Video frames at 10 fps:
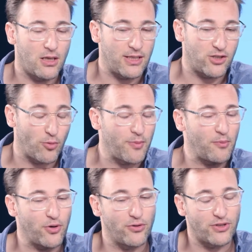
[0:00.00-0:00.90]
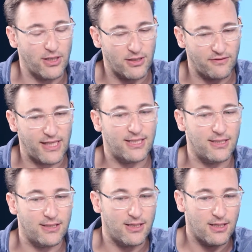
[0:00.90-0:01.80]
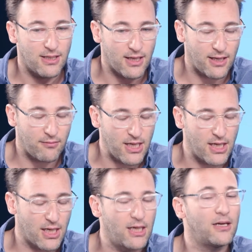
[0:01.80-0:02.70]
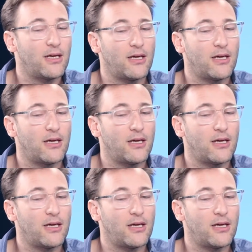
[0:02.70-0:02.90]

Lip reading: these dopamine-producing devices and media,